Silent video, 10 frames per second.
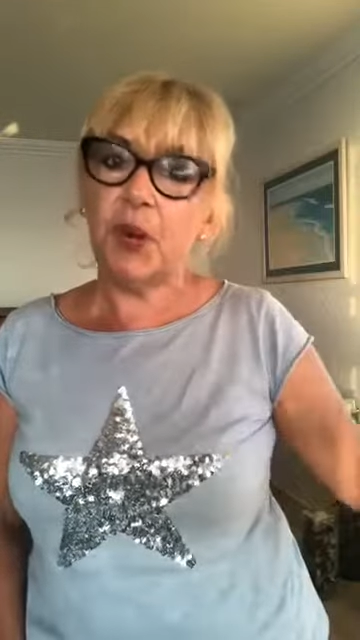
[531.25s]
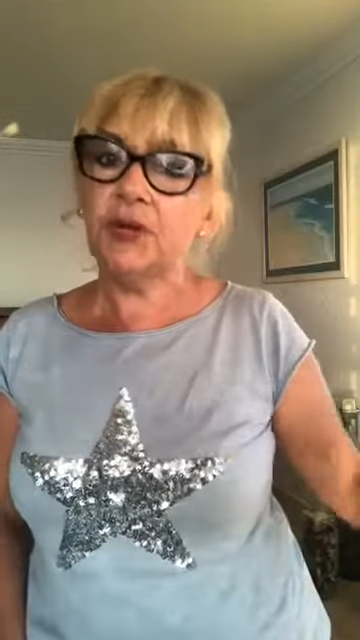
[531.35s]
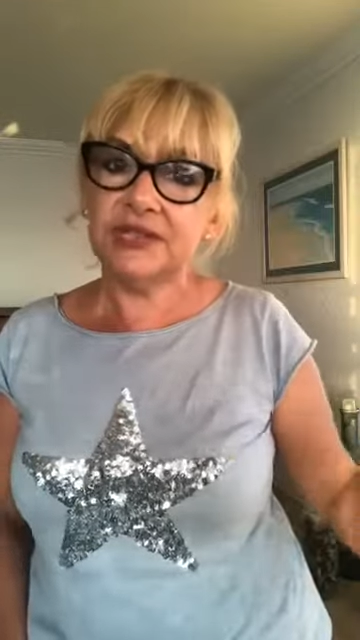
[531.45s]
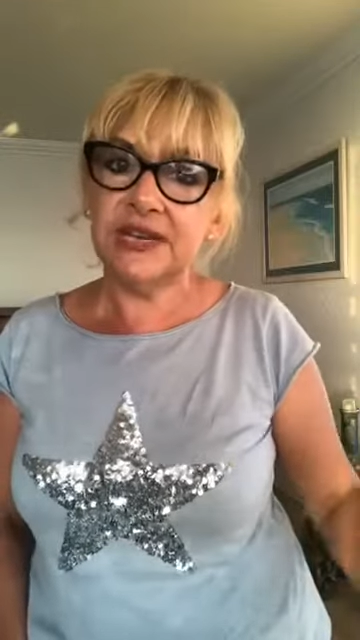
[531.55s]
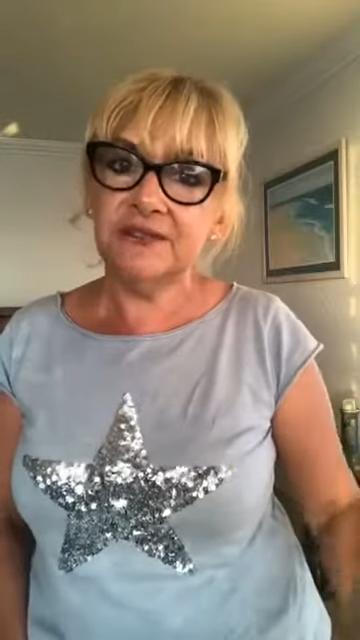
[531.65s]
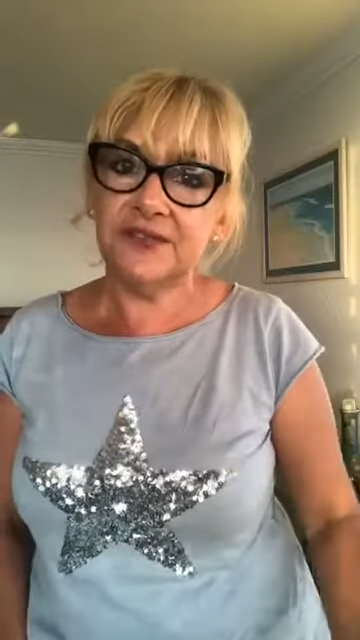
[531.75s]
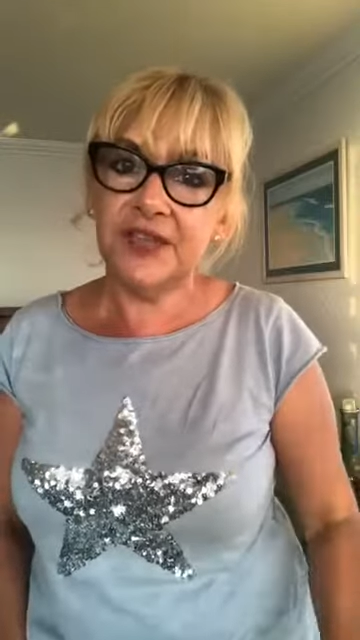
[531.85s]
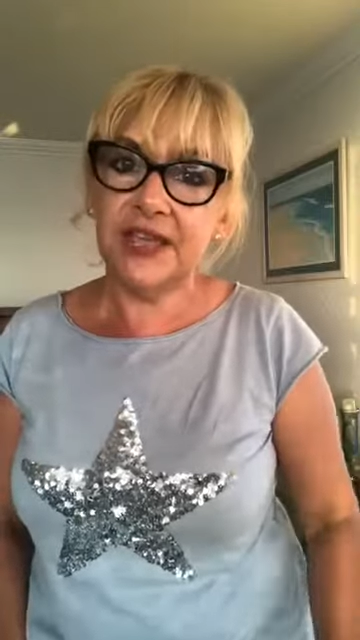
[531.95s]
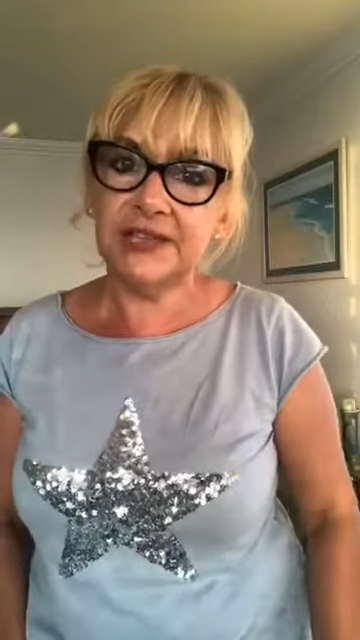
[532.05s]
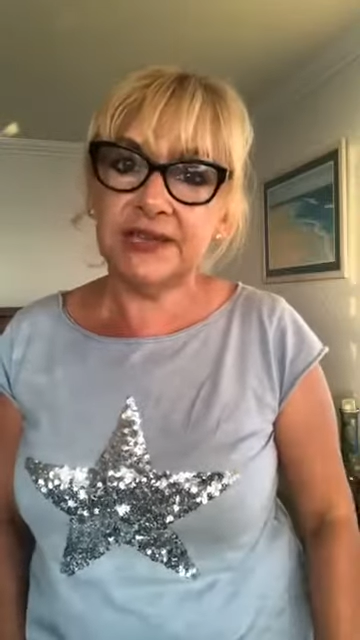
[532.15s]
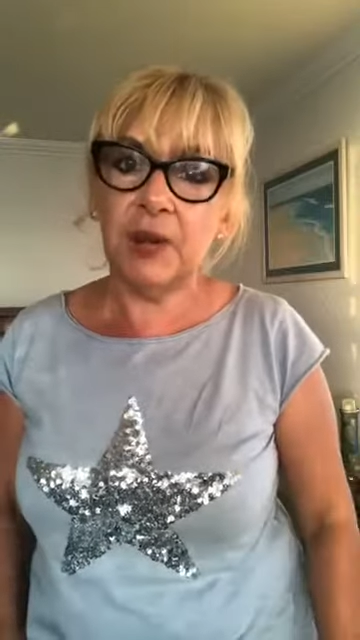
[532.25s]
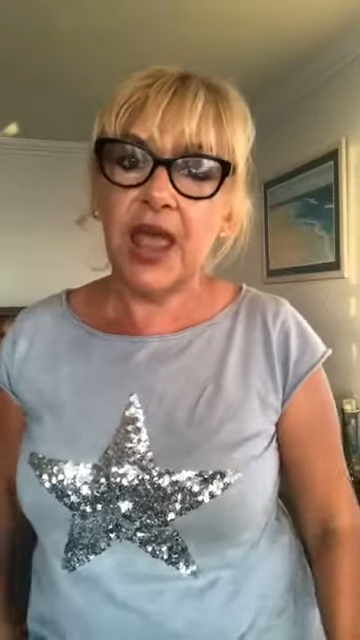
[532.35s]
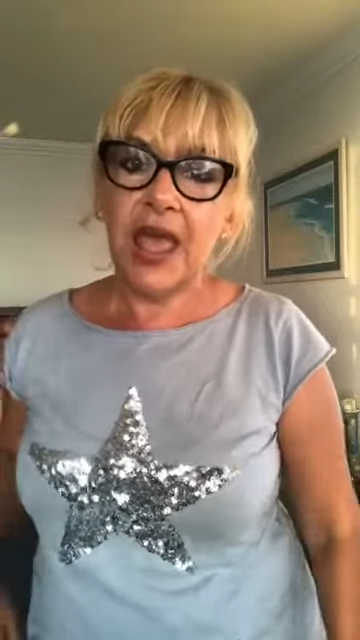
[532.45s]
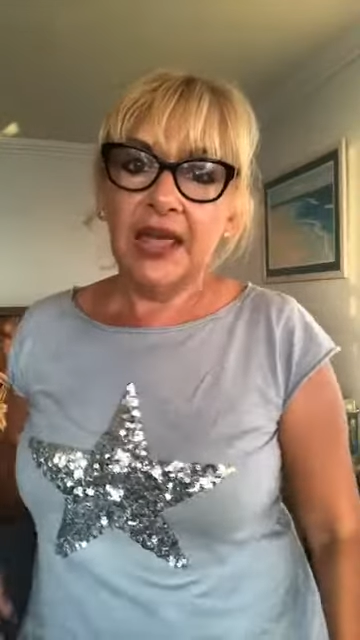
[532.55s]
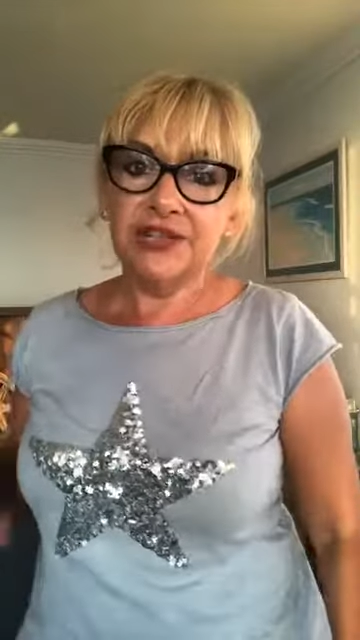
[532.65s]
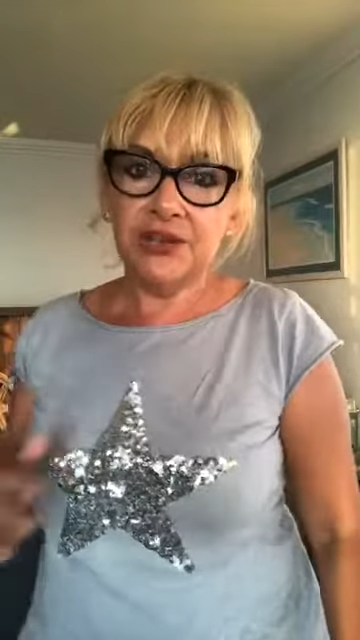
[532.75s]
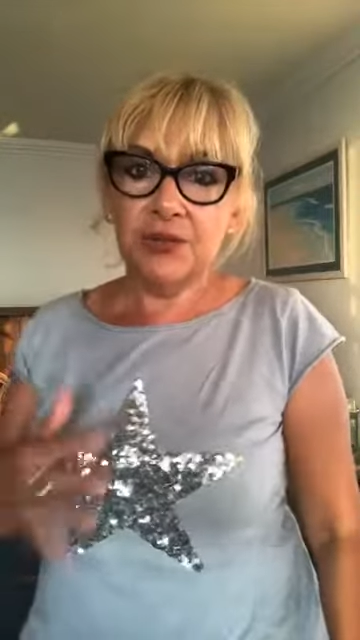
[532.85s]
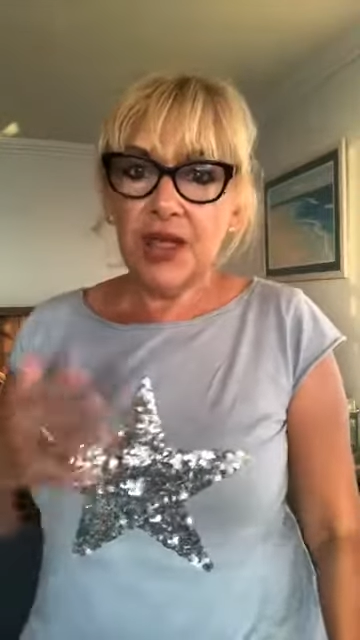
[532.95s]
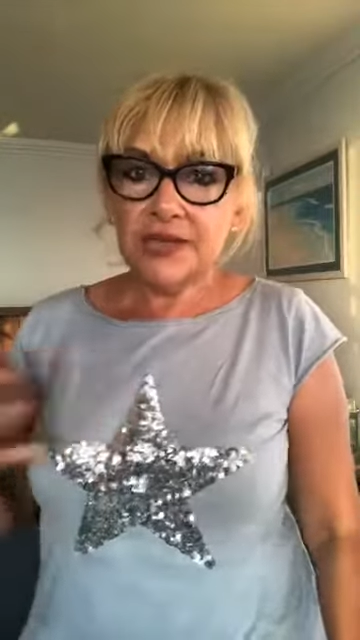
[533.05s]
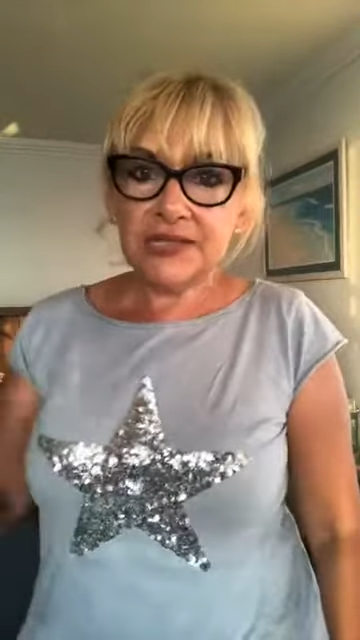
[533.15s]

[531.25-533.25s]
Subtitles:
positive things and to